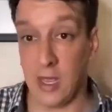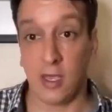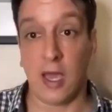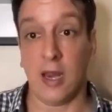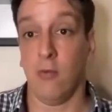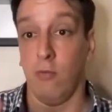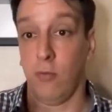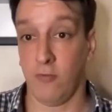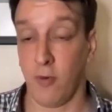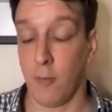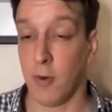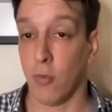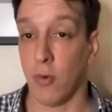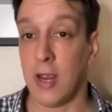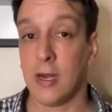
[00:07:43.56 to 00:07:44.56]
kind of from a
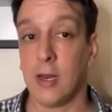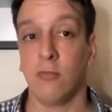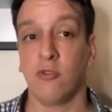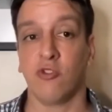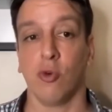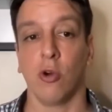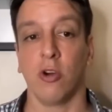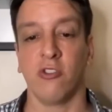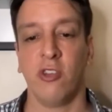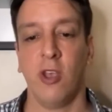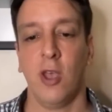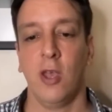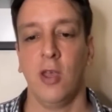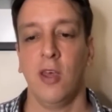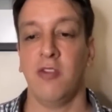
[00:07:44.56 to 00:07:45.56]
random source.
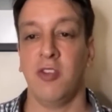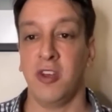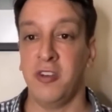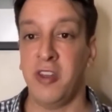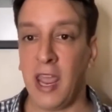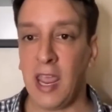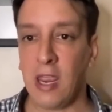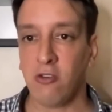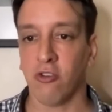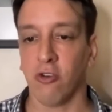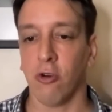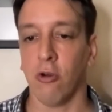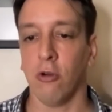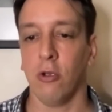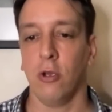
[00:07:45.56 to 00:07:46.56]
The
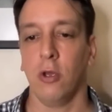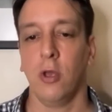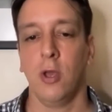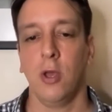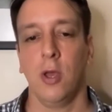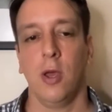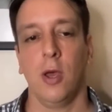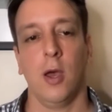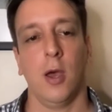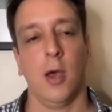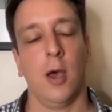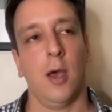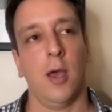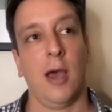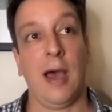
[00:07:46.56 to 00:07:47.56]
danger,
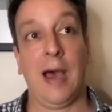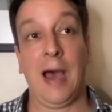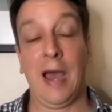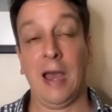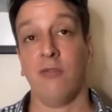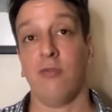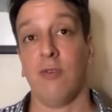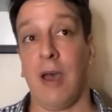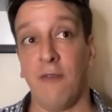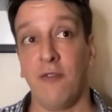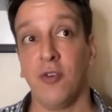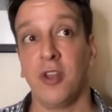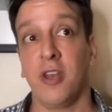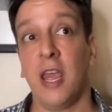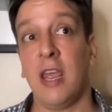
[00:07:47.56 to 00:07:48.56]
I, I feel
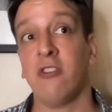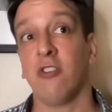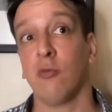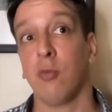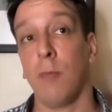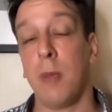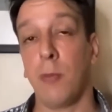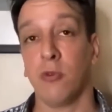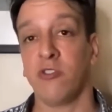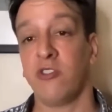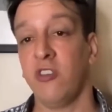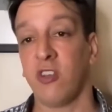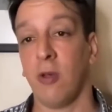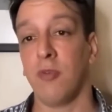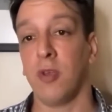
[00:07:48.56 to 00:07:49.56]
the danger is when people see
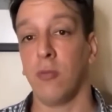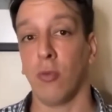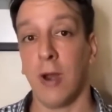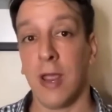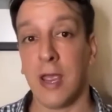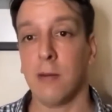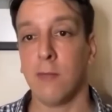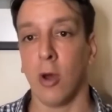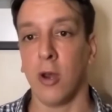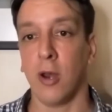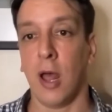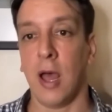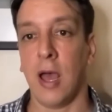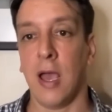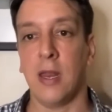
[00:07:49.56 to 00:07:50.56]
something random
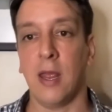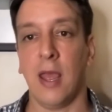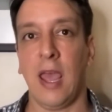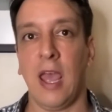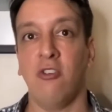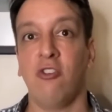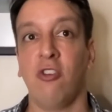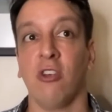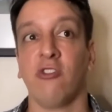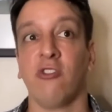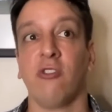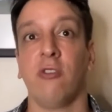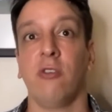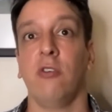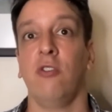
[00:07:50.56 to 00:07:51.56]
online and
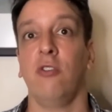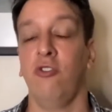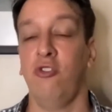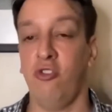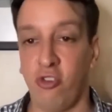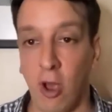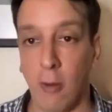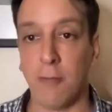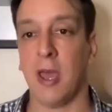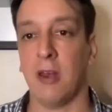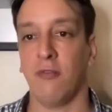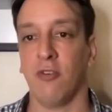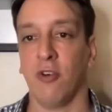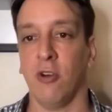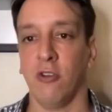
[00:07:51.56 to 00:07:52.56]
just jump head
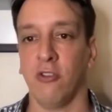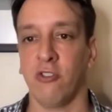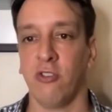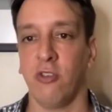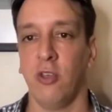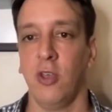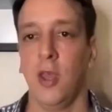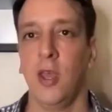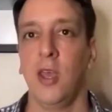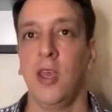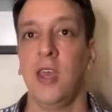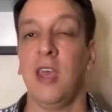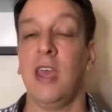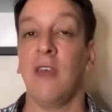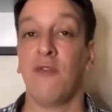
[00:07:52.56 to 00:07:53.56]
first.
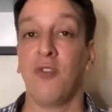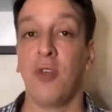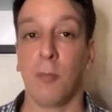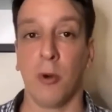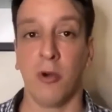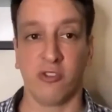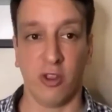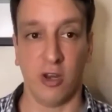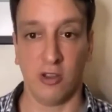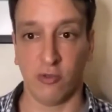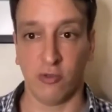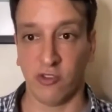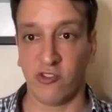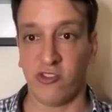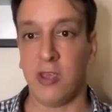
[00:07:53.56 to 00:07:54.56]
If the person is
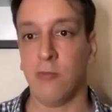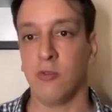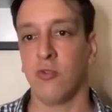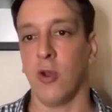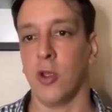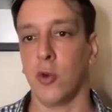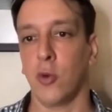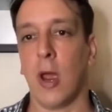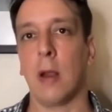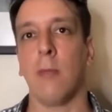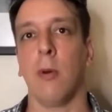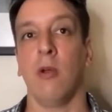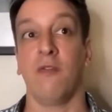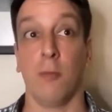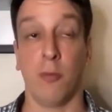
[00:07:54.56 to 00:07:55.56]
seems very credible,
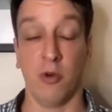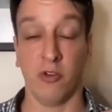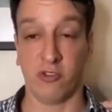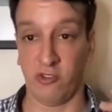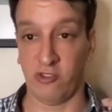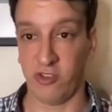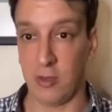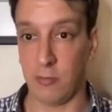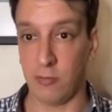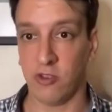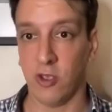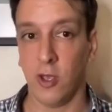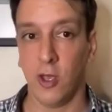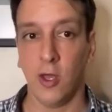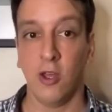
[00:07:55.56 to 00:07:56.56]
if the person
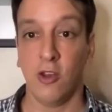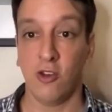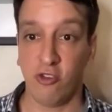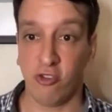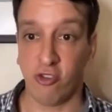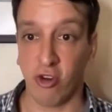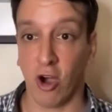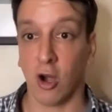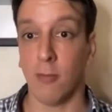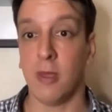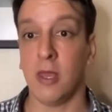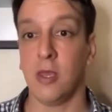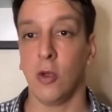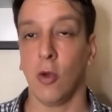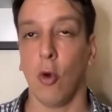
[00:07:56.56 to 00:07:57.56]
seems
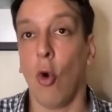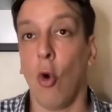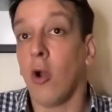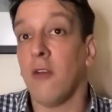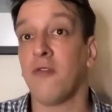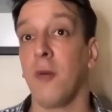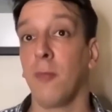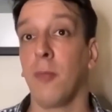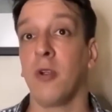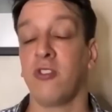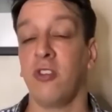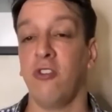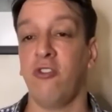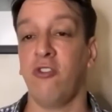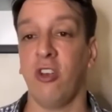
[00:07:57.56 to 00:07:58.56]
charming, or if the person
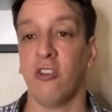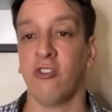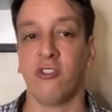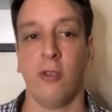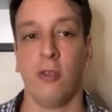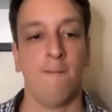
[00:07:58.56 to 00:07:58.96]
is just